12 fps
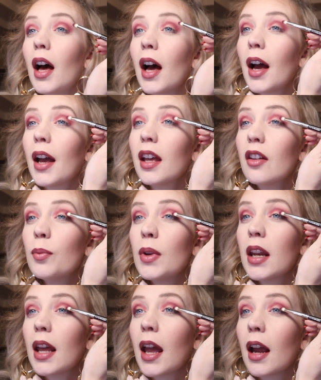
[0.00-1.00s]
I have
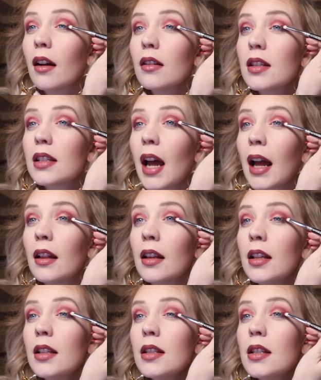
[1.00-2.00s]
been a
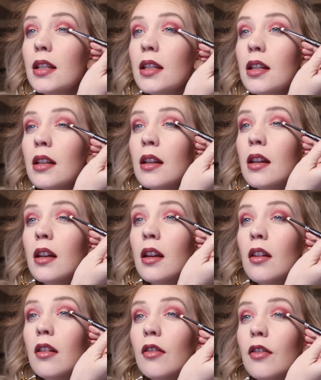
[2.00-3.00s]
hairstylist
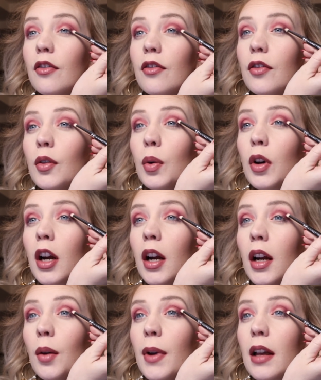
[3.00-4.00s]

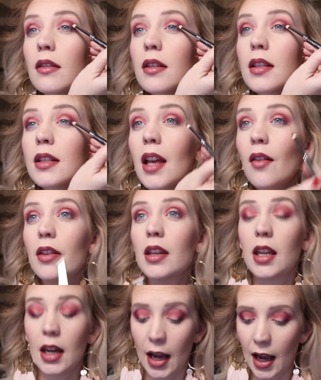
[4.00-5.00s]
for about
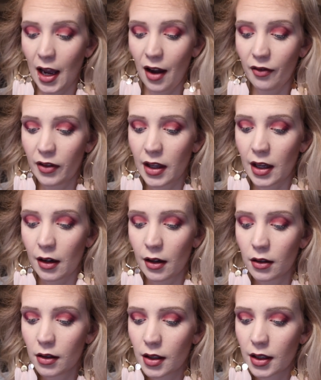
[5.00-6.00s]
7.5
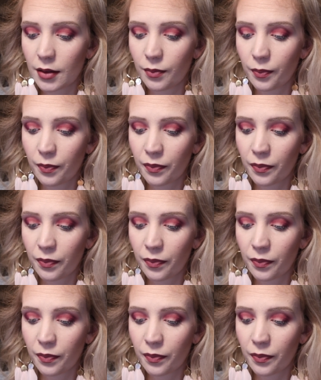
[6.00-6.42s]
years.